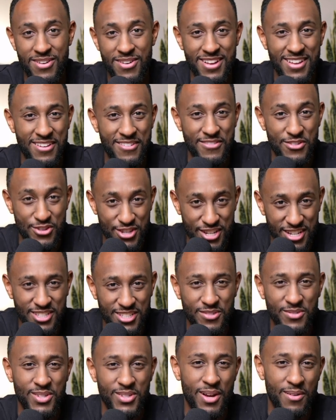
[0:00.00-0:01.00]
if you did
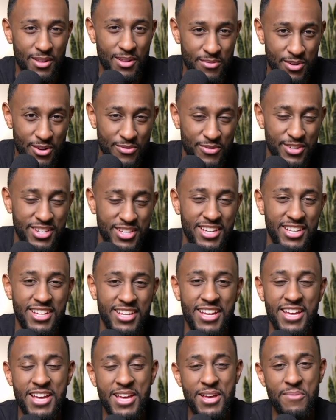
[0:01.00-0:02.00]
subscribe, let me know if you did.
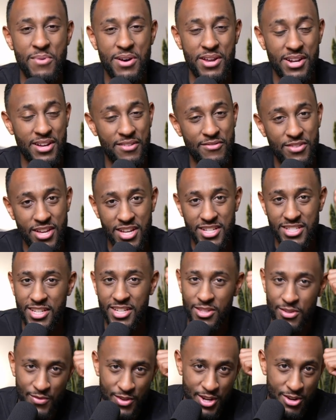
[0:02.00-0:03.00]
But uh, if you guys like the
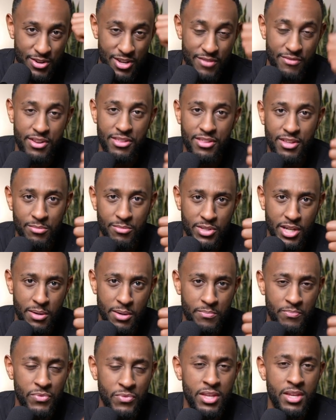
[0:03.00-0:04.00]
video, give it a thumbs up.
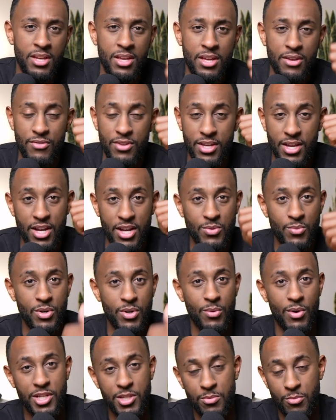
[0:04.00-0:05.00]
If you guys want to
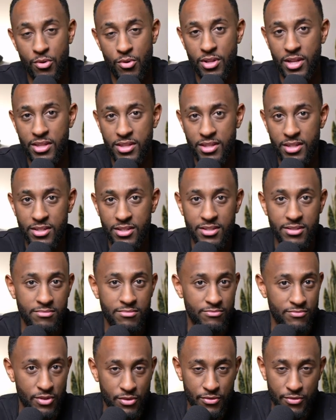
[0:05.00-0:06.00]
watch more like this,
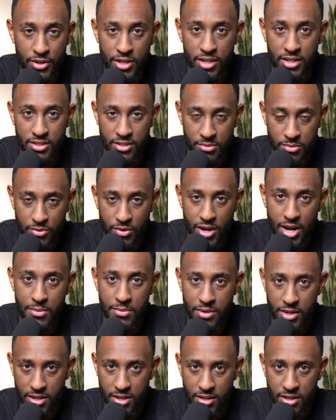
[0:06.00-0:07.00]
feel free to subscribe and,
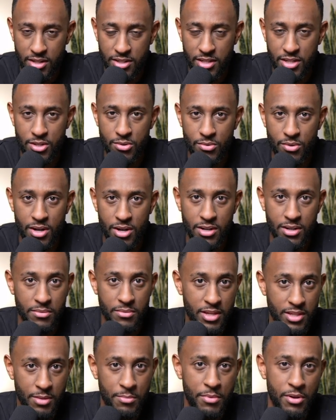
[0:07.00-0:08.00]
and, continue on and hit
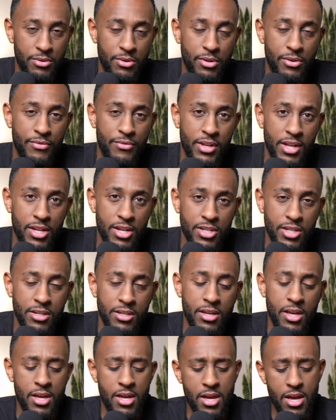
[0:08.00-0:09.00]
the bell notification.
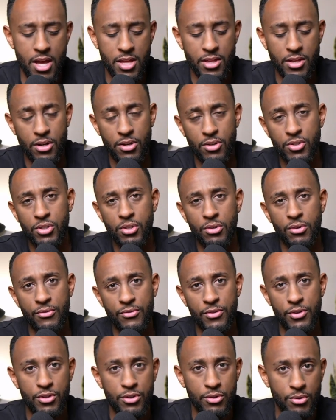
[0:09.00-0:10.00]
And then also, if you
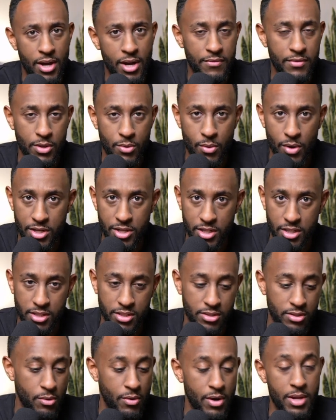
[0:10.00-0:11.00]
do have any questions,
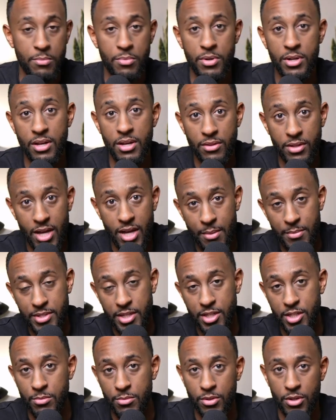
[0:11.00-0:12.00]
go ahead and put down in the comment
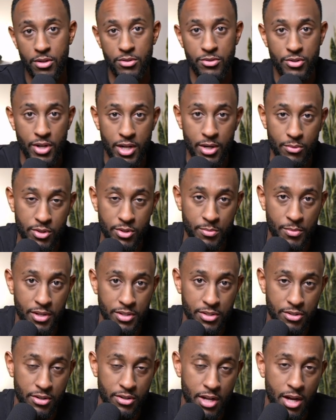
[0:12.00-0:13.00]
section below. I'll try to respond to your
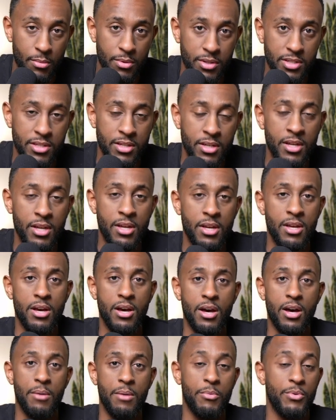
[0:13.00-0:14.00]
comments.
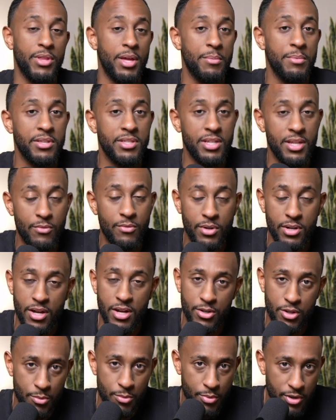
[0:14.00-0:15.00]
Um, with that being said, everyone, I do
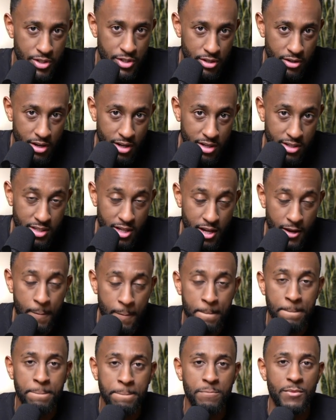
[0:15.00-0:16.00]
appreciate you guys' time
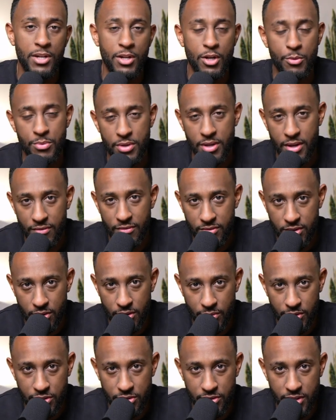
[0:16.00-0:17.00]
and hope you have a good rest
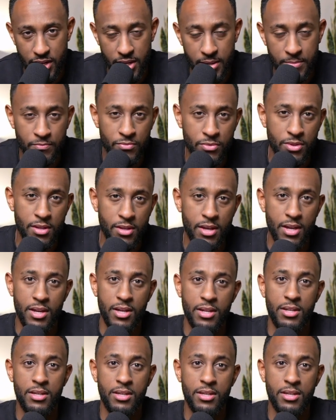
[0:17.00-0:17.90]
of your day and